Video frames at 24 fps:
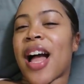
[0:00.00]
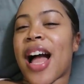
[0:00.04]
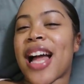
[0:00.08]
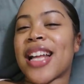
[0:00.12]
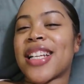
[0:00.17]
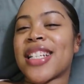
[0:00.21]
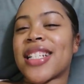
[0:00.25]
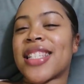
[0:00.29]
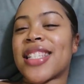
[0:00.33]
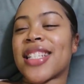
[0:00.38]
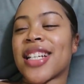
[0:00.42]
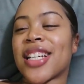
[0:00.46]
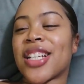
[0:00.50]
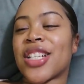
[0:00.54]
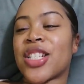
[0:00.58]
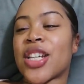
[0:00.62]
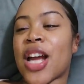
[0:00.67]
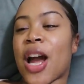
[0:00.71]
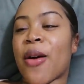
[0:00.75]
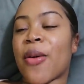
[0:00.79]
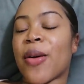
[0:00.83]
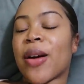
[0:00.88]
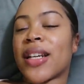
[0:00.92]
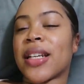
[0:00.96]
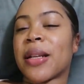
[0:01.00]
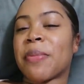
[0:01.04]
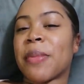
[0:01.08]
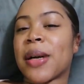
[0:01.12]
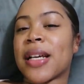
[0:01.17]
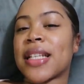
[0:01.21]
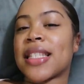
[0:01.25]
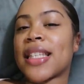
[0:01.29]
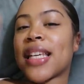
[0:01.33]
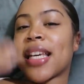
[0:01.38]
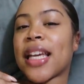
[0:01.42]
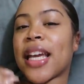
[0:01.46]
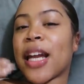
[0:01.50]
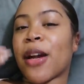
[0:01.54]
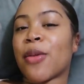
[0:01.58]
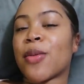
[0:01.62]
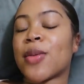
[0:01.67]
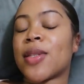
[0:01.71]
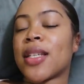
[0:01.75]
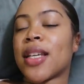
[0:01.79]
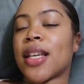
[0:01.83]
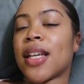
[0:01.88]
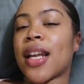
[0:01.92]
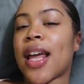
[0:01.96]
but i just took a shower and did my
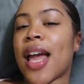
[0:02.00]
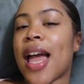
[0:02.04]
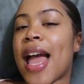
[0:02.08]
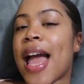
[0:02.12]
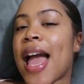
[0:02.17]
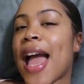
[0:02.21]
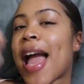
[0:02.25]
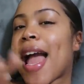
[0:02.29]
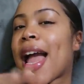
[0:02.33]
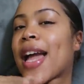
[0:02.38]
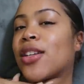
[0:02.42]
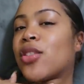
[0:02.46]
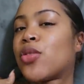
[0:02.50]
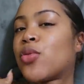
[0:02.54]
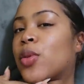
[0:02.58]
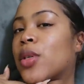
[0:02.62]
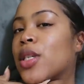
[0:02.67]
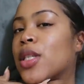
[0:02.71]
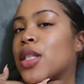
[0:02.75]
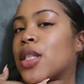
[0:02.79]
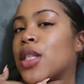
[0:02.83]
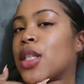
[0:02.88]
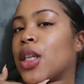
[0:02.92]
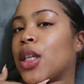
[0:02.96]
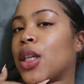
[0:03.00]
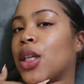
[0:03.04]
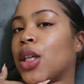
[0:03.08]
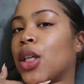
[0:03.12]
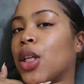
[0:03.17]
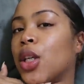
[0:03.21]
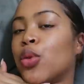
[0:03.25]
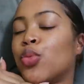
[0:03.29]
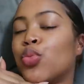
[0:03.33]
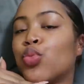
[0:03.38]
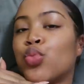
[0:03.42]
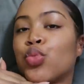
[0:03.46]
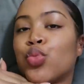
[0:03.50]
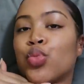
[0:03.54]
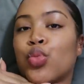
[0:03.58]
skincare routine as you can see